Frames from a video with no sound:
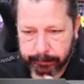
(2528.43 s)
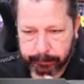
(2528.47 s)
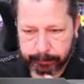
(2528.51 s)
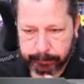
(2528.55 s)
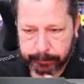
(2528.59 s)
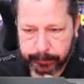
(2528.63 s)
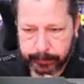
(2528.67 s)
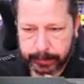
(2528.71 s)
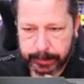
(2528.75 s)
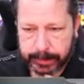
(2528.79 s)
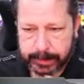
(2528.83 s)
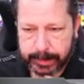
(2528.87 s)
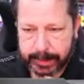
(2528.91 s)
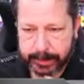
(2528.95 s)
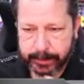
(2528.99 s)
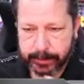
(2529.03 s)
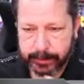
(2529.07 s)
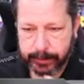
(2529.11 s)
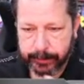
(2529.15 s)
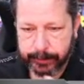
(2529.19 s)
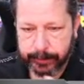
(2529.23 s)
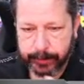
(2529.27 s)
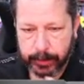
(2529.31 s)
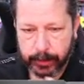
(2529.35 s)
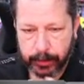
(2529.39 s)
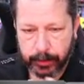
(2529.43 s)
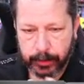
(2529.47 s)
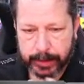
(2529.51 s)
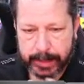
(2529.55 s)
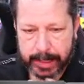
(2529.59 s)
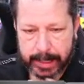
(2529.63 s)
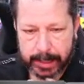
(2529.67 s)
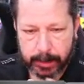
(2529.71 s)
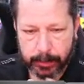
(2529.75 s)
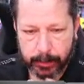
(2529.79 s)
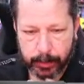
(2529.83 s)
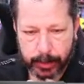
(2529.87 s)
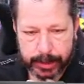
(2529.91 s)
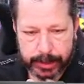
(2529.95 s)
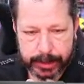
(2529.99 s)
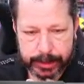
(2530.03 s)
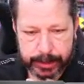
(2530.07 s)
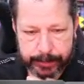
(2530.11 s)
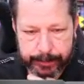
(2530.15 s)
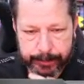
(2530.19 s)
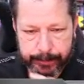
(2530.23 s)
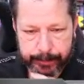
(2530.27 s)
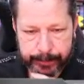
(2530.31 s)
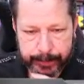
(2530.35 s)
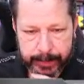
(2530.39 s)
Slicer flow
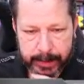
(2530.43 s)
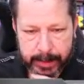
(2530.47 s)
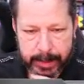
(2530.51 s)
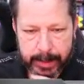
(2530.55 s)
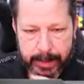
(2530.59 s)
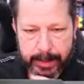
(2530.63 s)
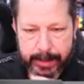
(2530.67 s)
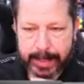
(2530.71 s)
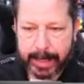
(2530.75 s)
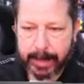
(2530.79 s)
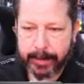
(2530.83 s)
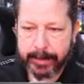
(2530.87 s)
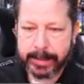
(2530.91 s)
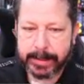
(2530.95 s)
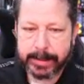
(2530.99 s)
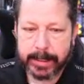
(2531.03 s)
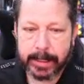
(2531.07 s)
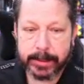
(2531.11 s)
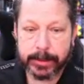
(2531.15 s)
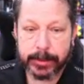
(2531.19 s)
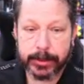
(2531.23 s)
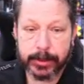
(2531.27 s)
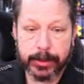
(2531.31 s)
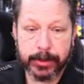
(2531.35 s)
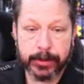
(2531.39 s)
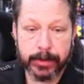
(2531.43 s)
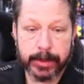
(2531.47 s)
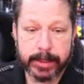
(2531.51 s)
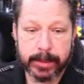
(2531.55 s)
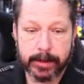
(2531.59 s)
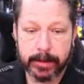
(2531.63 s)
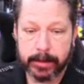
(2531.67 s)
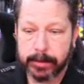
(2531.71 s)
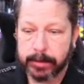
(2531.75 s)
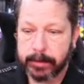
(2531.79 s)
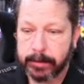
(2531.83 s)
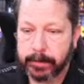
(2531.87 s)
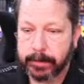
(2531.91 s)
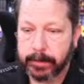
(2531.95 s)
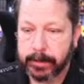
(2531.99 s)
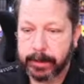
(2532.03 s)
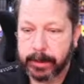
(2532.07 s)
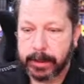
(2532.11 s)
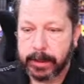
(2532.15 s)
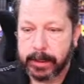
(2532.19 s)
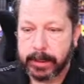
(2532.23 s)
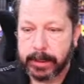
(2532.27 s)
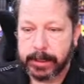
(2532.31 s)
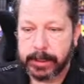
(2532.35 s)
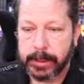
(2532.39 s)
calibration. Now, he's got two here.
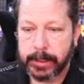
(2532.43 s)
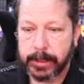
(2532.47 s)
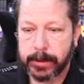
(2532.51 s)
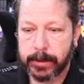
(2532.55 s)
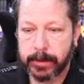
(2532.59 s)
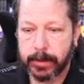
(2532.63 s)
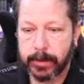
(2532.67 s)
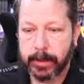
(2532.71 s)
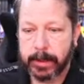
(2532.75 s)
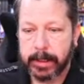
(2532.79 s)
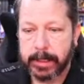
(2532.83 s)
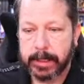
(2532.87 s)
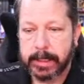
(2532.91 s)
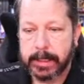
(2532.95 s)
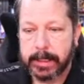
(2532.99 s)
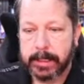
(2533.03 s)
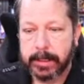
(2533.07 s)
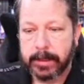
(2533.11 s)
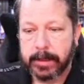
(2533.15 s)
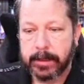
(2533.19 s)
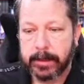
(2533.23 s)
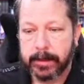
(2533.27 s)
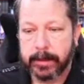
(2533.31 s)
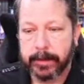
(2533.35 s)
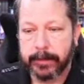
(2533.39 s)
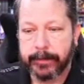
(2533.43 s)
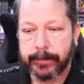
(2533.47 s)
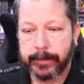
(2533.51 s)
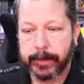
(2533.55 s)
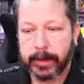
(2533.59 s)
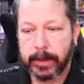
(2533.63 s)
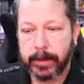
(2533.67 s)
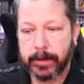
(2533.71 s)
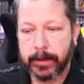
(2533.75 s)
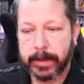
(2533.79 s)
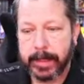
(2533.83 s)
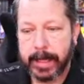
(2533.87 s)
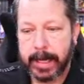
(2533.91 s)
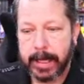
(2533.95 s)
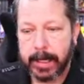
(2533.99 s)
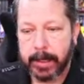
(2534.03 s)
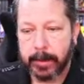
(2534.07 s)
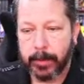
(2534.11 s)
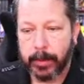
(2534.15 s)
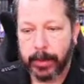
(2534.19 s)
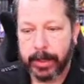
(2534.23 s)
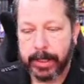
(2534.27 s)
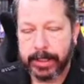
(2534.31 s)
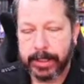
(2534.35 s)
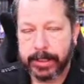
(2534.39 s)
So, the flow
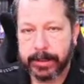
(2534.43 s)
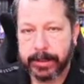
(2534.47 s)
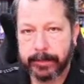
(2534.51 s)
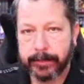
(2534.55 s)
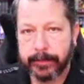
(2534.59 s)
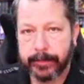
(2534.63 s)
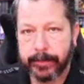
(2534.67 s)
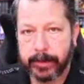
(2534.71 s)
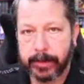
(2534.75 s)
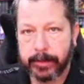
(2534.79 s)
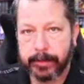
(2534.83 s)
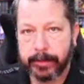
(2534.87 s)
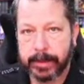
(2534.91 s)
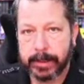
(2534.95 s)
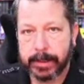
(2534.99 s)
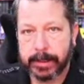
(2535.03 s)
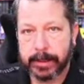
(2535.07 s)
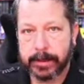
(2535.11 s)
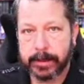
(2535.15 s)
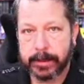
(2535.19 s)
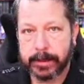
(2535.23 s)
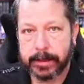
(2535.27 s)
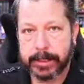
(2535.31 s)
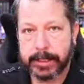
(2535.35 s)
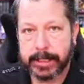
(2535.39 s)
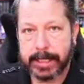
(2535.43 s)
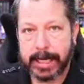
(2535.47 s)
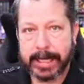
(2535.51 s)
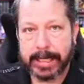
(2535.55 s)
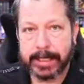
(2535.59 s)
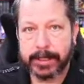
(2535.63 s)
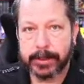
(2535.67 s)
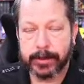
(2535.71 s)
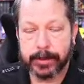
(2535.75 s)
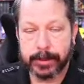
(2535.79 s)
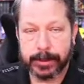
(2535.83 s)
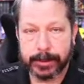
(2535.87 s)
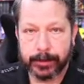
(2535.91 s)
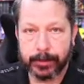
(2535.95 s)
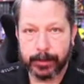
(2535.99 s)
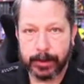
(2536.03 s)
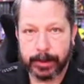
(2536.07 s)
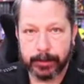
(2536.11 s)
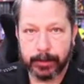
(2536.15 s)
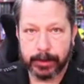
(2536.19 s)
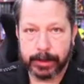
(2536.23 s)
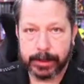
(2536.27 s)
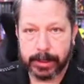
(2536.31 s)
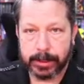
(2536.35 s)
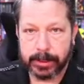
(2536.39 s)
calibration from the slicer is the
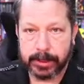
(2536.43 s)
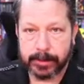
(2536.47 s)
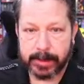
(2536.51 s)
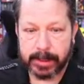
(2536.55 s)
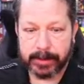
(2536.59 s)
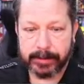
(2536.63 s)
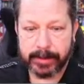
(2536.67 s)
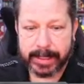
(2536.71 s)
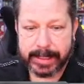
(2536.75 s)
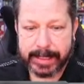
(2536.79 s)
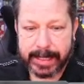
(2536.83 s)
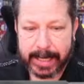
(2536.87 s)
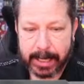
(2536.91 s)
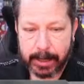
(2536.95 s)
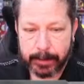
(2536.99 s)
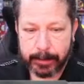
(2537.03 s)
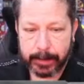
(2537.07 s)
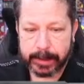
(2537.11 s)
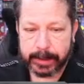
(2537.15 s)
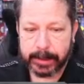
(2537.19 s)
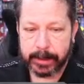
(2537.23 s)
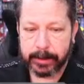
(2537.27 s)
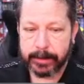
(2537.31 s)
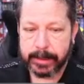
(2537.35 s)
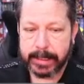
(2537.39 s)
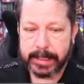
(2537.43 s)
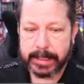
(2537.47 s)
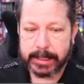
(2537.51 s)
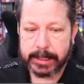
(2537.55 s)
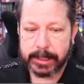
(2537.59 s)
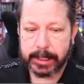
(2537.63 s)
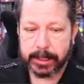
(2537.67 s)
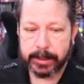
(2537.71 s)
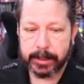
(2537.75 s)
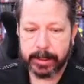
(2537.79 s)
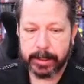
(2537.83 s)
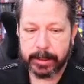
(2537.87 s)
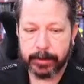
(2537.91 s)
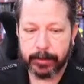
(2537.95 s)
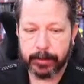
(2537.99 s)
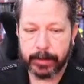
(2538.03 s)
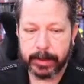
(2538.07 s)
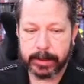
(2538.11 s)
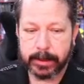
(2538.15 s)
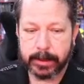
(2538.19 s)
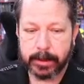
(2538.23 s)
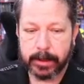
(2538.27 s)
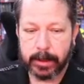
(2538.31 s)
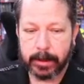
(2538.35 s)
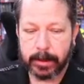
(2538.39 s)
one we're talking about right now. But there is another
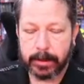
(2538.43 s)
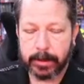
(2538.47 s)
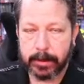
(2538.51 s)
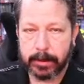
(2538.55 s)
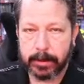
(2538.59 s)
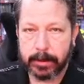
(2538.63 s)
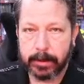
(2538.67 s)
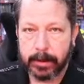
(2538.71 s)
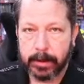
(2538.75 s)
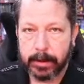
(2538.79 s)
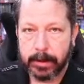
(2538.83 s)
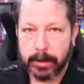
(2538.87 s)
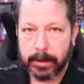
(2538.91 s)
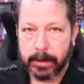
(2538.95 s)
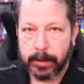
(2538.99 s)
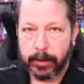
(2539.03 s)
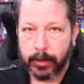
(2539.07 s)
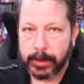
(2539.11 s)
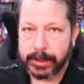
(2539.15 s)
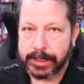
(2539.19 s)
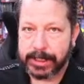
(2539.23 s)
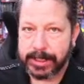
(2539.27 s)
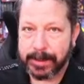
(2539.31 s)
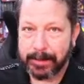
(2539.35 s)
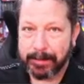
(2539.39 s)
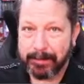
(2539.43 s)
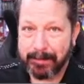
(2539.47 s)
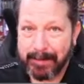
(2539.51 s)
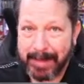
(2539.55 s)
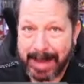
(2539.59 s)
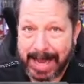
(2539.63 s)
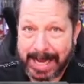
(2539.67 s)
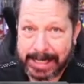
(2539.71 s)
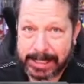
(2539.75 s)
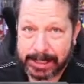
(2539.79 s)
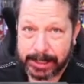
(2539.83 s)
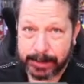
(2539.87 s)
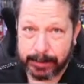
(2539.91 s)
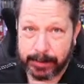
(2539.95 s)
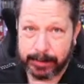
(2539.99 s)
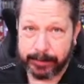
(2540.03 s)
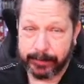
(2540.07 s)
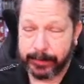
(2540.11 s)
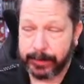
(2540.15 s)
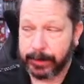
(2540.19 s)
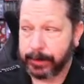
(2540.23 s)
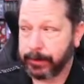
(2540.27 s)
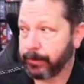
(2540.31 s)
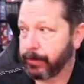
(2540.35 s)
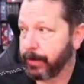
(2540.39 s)
one called, what's the maximum
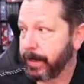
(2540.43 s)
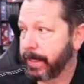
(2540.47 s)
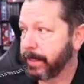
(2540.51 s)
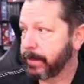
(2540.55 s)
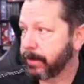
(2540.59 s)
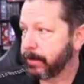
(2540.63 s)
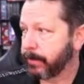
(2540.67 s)
flow rate?